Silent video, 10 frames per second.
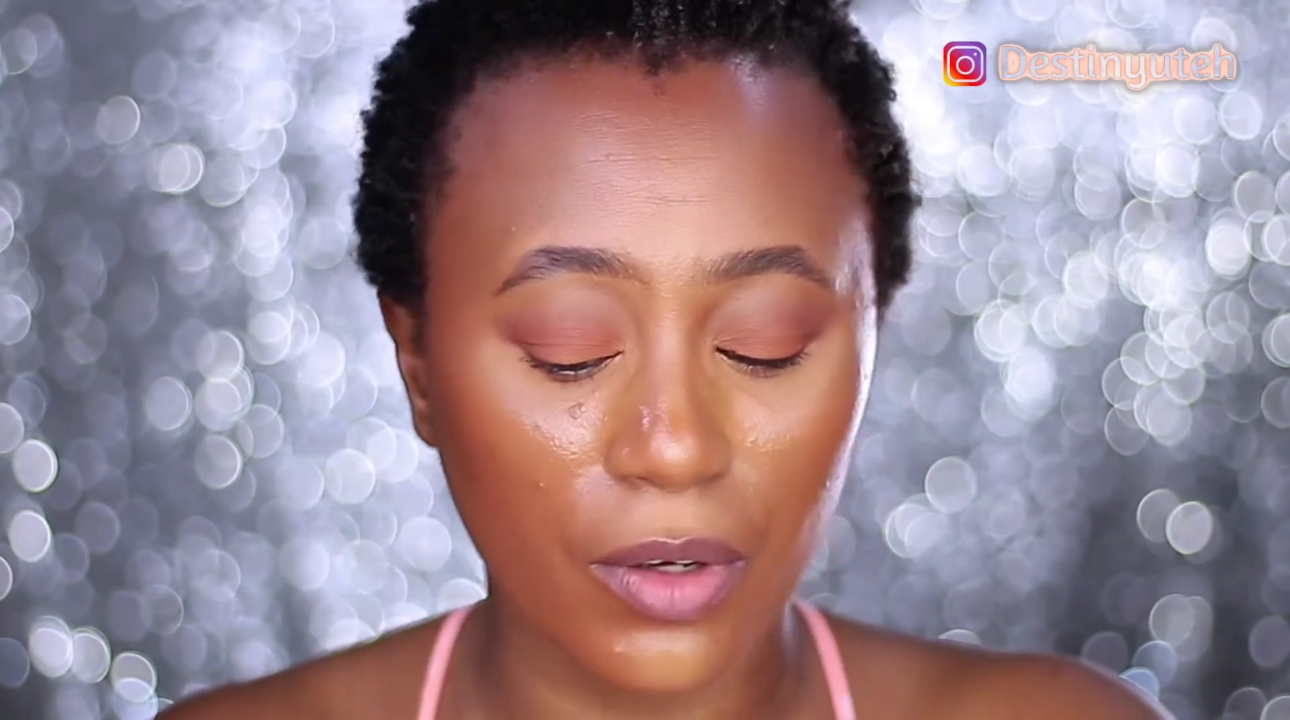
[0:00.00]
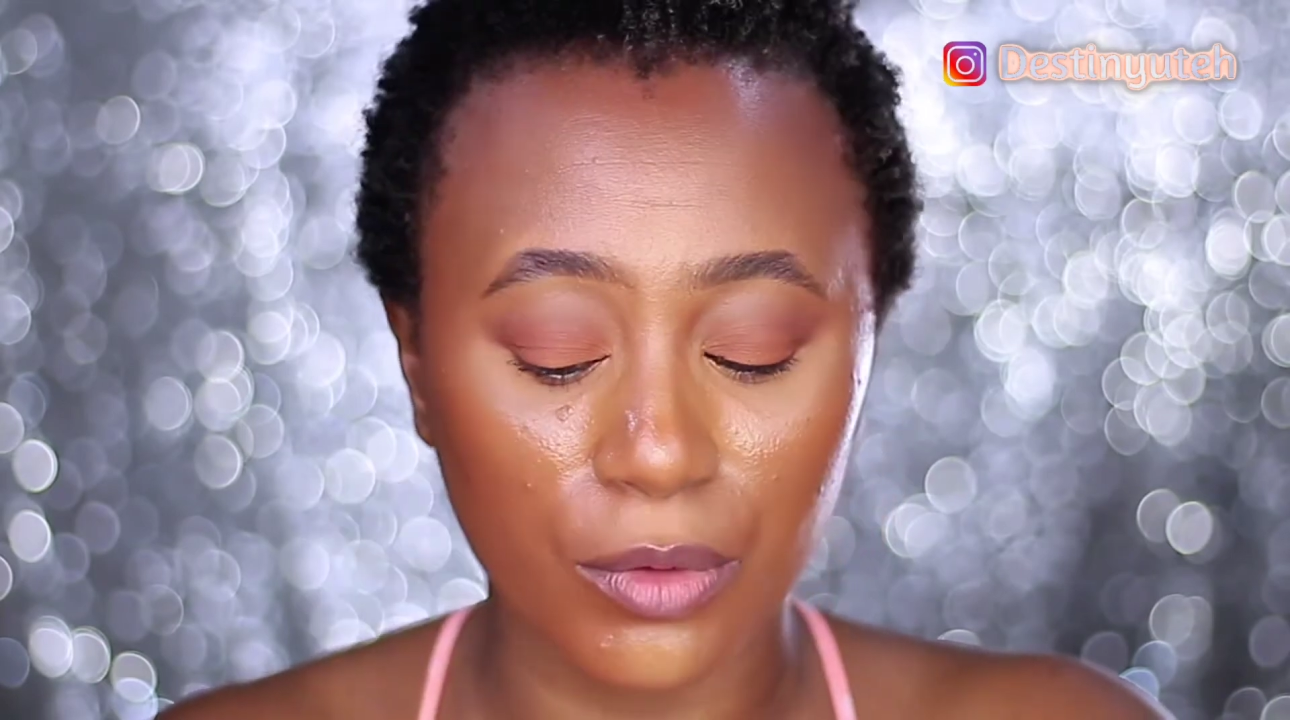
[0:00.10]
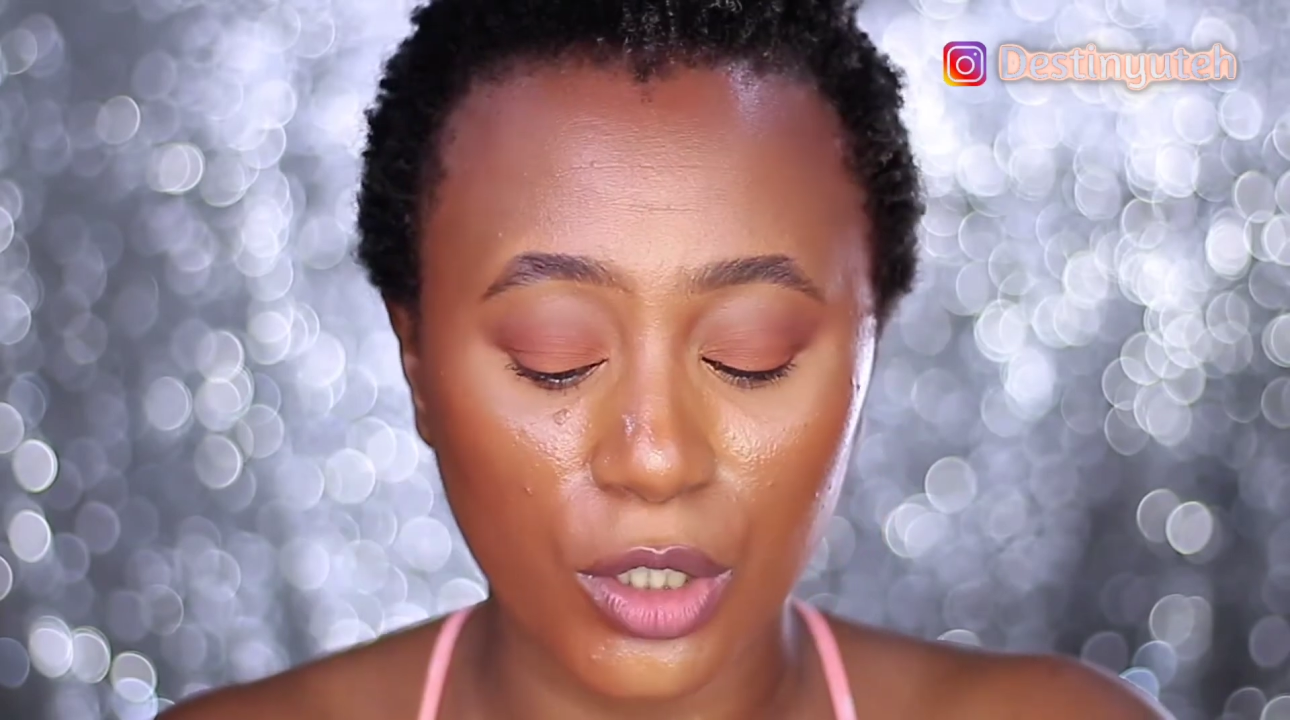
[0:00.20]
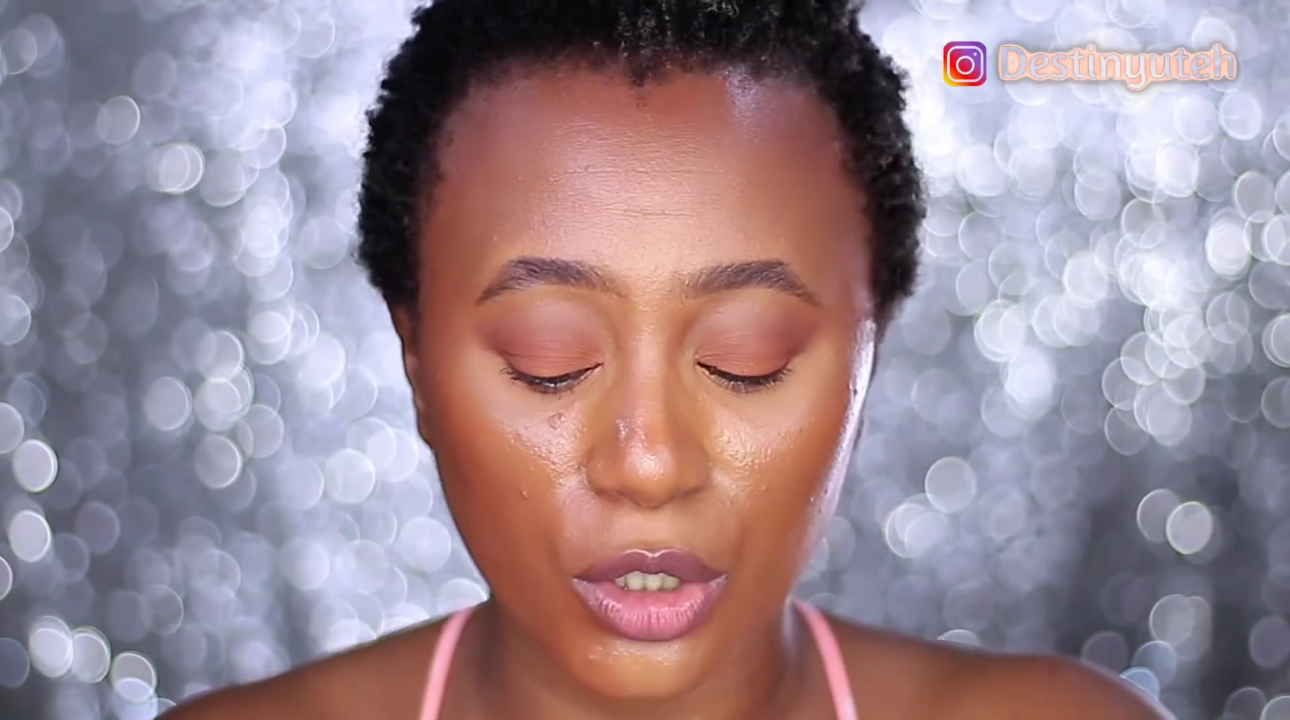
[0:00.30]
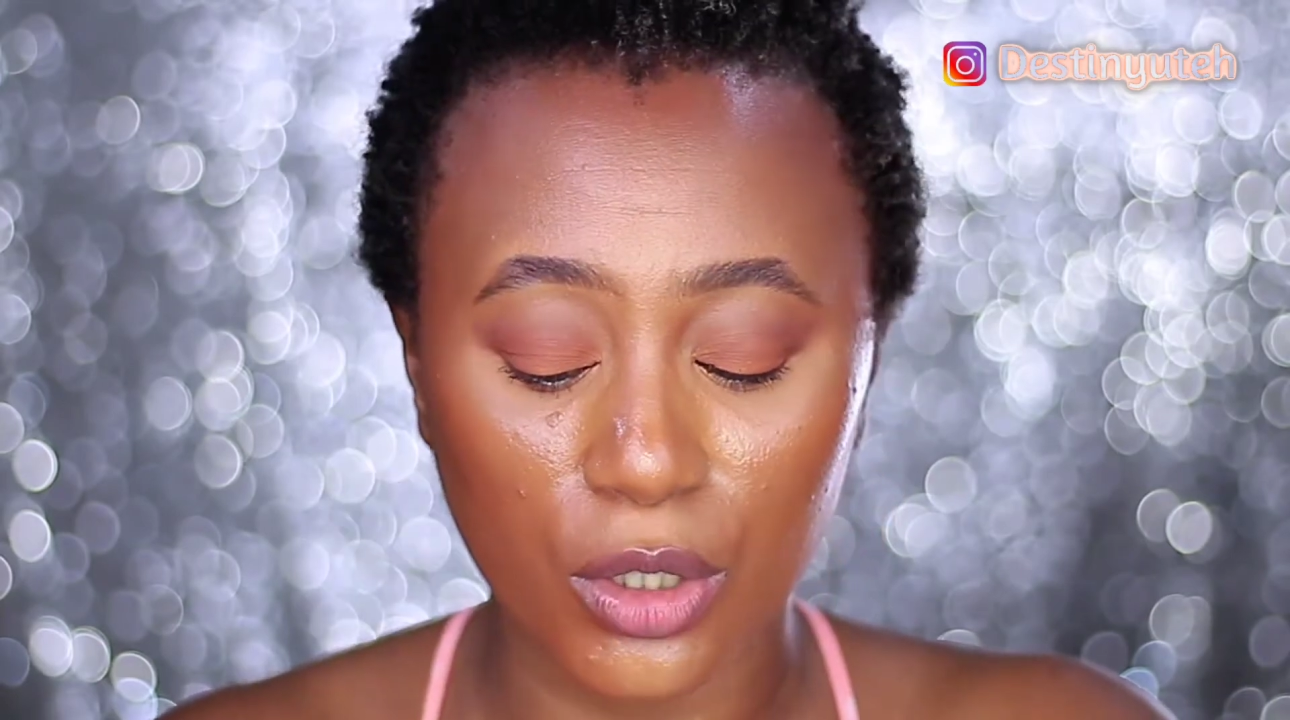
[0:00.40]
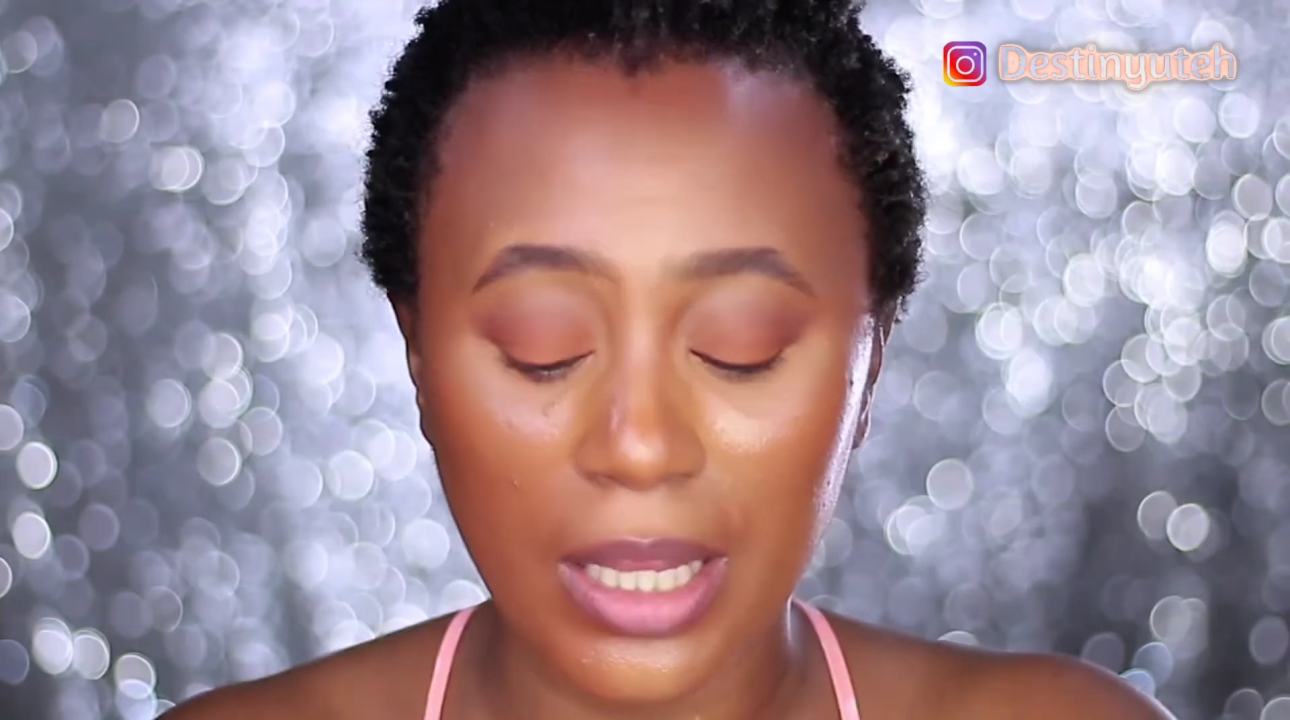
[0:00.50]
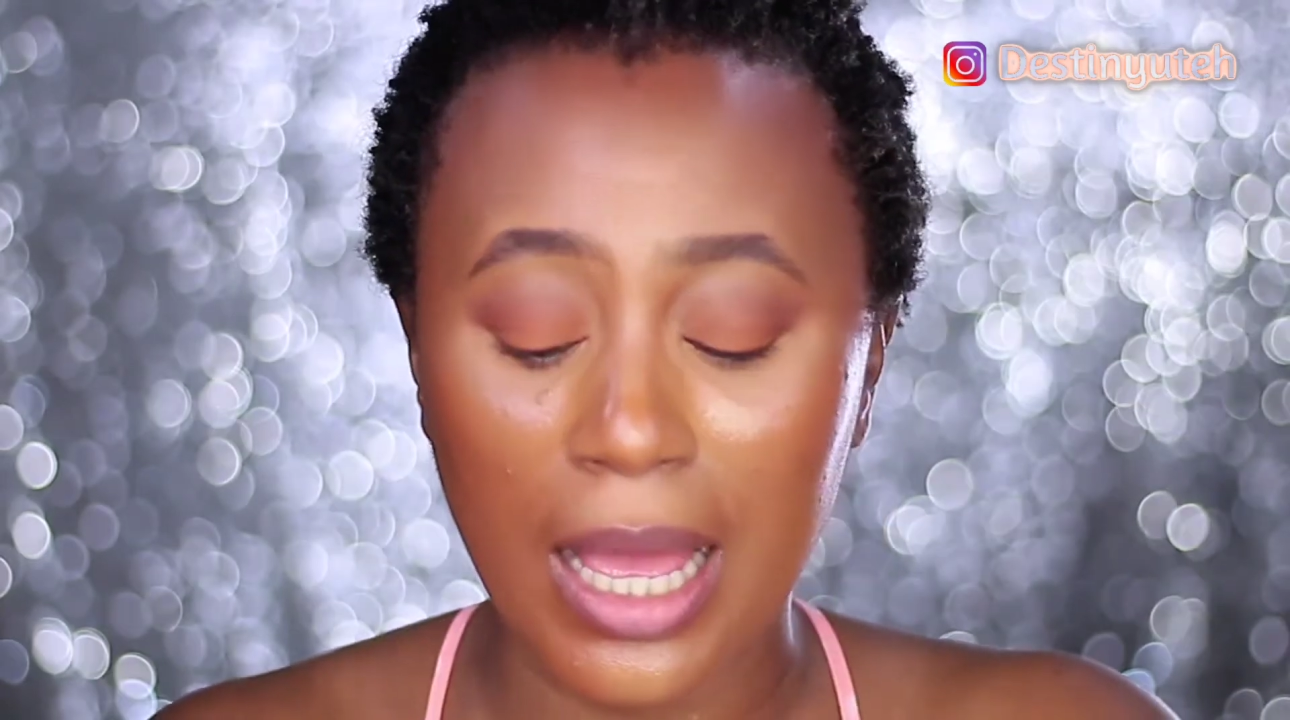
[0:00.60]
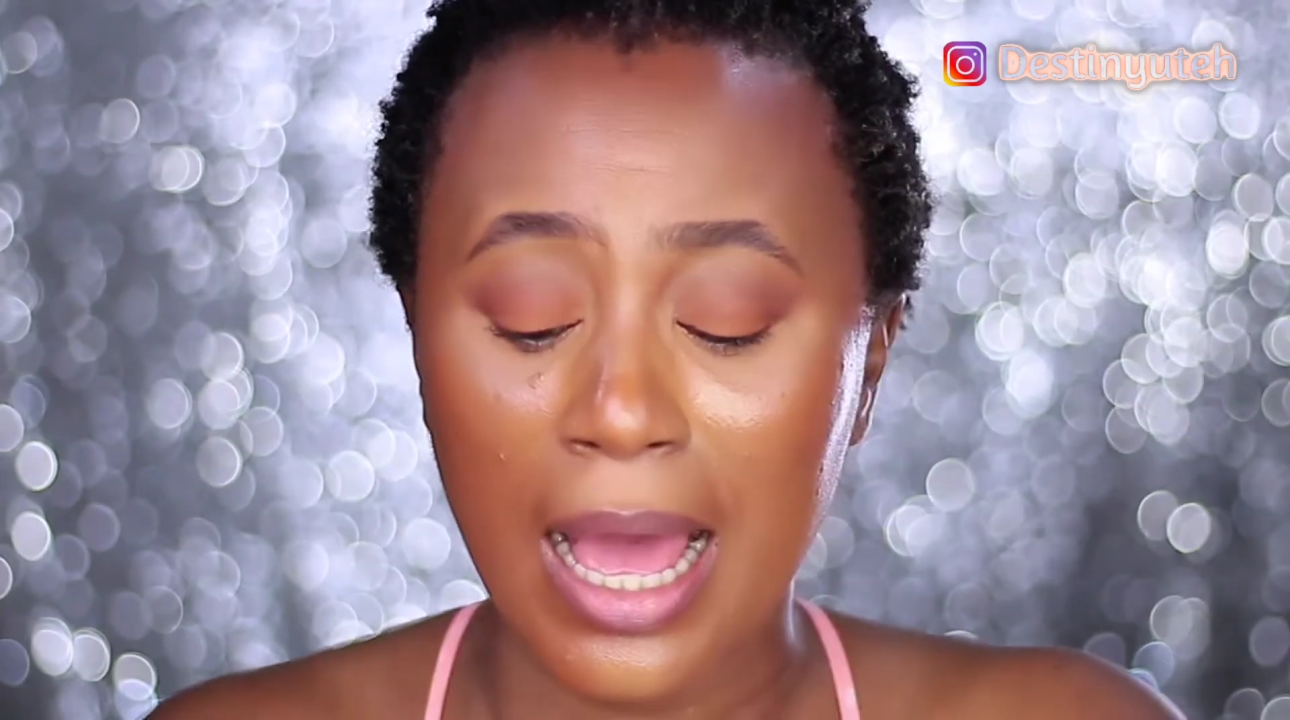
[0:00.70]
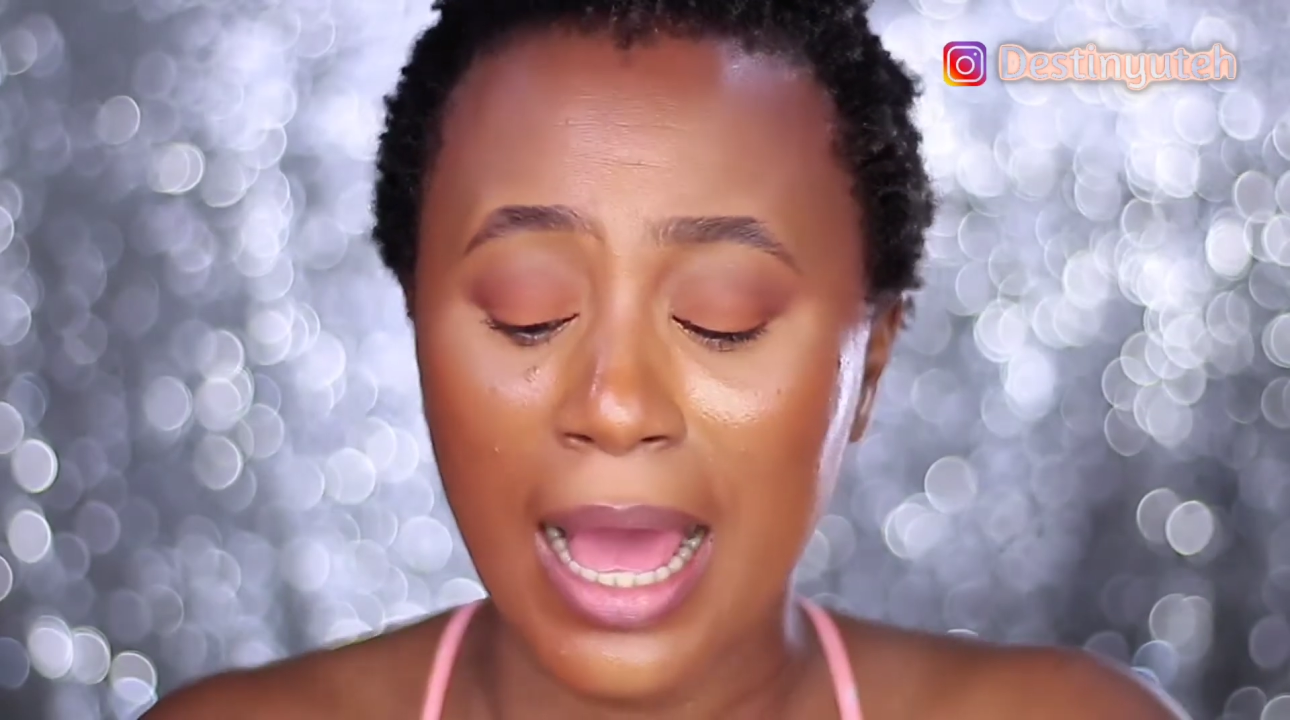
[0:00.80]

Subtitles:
foundation